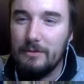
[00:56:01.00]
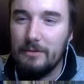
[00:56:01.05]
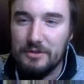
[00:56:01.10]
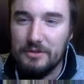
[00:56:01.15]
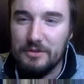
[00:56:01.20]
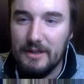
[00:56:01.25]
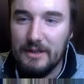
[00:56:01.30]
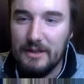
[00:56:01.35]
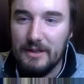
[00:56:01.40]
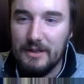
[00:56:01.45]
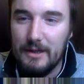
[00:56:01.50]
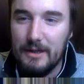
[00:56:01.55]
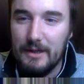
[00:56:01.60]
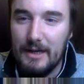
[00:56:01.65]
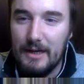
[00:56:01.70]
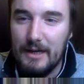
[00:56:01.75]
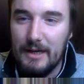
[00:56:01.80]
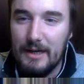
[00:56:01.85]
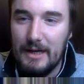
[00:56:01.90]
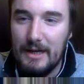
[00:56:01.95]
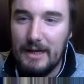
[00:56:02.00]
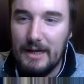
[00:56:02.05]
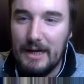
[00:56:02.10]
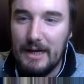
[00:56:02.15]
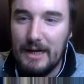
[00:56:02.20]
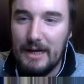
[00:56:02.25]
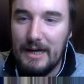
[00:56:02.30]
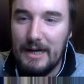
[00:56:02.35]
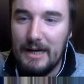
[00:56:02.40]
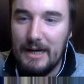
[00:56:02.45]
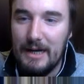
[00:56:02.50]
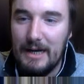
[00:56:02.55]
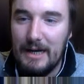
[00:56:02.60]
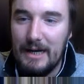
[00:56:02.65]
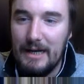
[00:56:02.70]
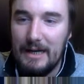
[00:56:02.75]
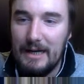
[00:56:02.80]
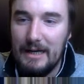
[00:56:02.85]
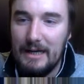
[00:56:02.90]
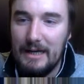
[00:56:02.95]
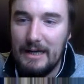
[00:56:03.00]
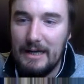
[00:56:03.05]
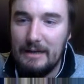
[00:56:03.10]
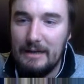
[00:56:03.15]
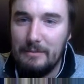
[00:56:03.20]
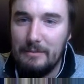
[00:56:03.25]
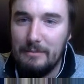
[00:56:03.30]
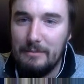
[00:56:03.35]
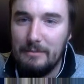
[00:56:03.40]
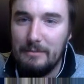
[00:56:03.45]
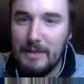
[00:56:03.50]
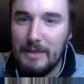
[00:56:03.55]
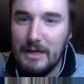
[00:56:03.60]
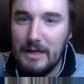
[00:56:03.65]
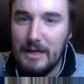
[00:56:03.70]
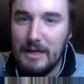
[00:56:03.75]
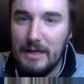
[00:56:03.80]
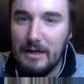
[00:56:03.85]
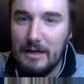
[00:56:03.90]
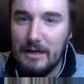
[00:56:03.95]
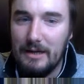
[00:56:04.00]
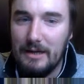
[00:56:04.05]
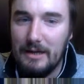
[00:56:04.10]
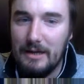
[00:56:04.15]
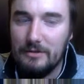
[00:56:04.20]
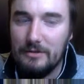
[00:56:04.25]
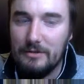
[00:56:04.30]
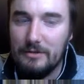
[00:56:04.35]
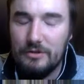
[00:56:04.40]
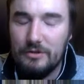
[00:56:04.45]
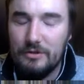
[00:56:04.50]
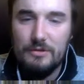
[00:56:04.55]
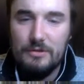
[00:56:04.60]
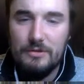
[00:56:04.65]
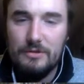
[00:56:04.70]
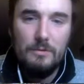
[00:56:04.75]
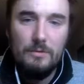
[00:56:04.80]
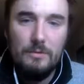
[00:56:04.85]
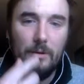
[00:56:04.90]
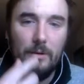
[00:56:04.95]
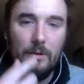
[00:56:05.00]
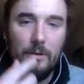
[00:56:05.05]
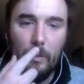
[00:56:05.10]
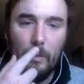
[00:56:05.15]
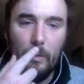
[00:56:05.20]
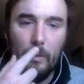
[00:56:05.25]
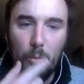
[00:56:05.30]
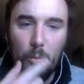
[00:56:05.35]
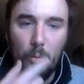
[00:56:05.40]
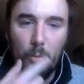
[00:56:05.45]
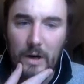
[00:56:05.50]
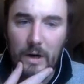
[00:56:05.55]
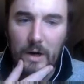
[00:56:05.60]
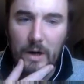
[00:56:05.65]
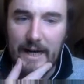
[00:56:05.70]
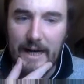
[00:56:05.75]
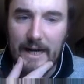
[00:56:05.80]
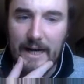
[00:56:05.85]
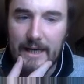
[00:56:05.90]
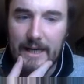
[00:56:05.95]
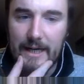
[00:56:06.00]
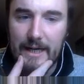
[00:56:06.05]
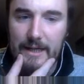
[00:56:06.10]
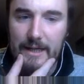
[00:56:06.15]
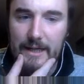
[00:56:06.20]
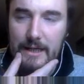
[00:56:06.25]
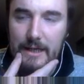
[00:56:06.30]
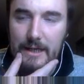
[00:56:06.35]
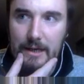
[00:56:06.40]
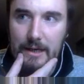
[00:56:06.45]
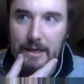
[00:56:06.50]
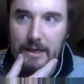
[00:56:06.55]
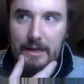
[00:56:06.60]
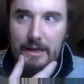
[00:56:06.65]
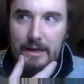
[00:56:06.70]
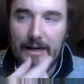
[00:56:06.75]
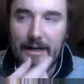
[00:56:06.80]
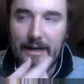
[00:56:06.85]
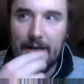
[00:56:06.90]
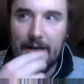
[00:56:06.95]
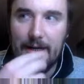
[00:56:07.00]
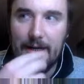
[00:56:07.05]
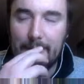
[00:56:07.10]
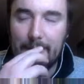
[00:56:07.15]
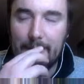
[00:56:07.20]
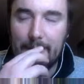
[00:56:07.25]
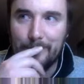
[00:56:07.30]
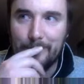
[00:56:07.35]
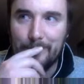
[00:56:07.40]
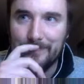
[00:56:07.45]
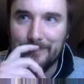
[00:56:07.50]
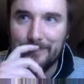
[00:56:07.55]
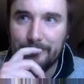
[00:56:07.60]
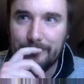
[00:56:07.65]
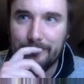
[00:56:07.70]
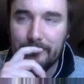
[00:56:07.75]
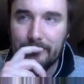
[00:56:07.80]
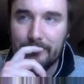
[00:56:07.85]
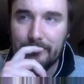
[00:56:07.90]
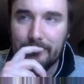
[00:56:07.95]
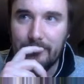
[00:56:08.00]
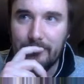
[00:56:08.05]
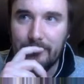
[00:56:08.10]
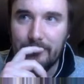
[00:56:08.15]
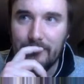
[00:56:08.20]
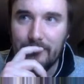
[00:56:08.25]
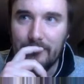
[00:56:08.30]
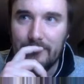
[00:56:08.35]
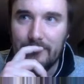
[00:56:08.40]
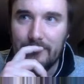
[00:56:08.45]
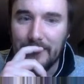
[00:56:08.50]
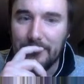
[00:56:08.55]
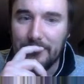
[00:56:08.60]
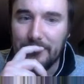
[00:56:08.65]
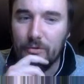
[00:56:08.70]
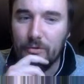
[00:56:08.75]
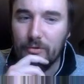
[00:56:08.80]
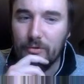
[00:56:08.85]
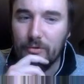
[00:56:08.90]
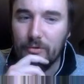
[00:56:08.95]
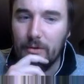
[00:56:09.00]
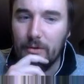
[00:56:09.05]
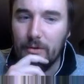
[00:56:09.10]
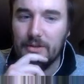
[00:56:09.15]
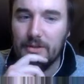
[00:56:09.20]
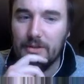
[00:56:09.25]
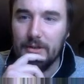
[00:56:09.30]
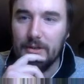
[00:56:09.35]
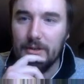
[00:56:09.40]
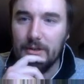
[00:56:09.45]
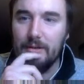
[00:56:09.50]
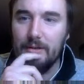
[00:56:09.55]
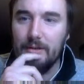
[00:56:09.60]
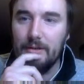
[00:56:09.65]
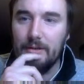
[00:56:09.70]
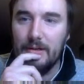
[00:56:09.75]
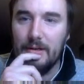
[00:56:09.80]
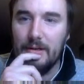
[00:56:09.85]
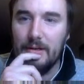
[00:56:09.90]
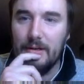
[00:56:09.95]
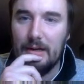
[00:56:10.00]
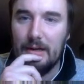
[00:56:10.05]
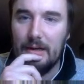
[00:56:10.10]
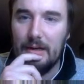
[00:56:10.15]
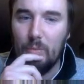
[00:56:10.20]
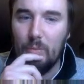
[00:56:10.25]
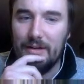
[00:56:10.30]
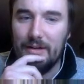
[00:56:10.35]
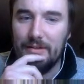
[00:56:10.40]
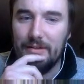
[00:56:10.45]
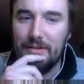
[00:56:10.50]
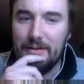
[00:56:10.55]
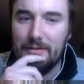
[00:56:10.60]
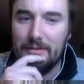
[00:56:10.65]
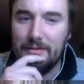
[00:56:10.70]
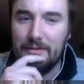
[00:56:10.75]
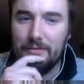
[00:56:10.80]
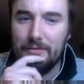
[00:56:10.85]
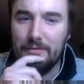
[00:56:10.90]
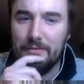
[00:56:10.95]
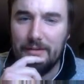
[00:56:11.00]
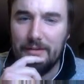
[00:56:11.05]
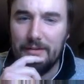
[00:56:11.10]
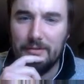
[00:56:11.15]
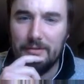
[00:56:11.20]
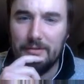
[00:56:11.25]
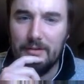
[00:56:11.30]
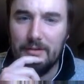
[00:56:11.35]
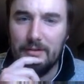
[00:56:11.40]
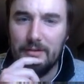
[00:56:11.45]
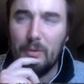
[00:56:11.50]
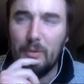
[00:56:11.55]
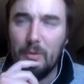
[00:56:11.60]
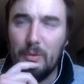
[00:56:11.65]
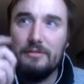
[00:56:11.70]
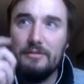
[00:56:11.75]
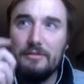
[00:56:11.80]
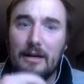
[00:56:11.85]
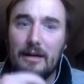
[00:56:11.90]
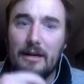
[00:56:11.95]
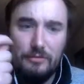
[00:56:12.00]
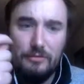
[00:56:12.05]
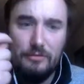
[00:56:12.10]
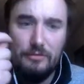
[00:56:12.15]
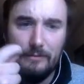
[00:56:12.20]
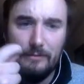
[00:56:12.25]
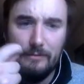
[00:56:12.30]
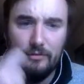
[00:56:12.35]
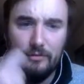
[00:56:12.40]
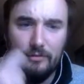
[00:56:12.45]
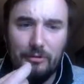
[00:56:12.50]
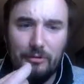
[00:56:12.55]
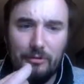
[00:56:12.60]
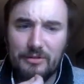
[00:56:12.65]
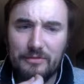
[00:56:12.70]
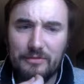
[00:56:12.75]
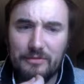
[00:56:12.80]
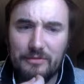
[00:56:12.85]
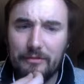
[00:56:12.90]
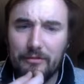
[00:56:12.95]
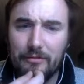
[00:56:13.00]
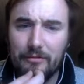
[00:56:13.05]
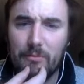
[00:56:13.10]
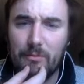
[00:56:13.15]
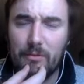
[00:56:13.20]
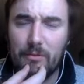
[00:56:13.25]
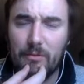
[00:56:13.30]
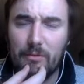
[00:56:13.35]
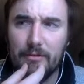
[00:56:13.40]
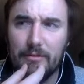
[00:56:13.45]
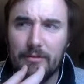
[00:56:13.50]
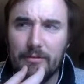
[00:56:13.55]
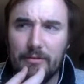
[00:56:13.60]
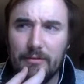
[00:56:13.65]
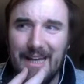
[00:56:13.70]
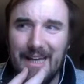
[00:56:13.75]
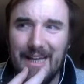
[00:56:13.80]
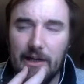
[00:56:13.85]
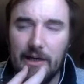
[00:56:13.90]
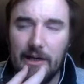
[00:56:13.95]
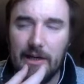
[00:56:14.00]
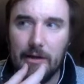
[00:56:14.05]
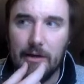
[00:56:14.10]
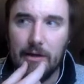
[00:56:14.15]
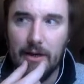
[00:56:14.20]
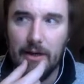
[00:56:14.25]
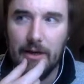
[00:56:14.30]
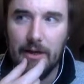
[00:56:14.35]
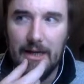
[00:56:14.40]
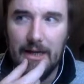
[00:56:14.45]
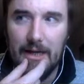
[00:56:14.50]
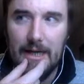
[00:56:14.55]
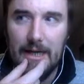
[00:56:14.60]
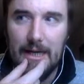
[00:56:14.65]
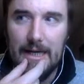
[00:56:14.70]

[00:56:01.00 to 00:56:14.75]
good question. I am not sure why. That's a great question. Why sound is faster? Why sound travels so much faster in water than air?